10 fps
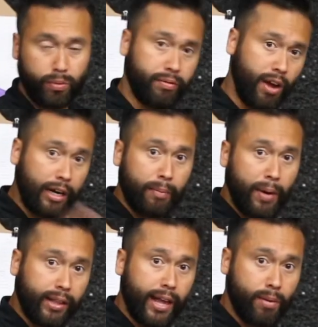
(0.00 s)
We've talked
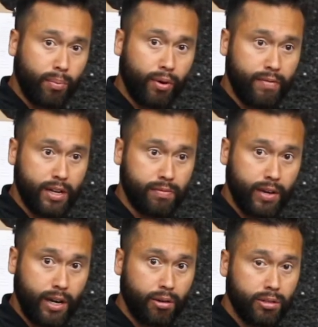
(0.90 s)
about that in previous
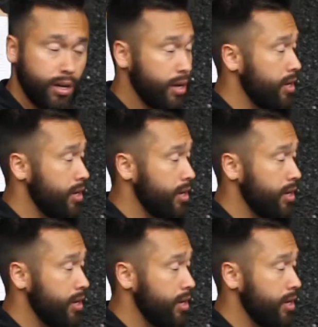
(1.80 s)
videos.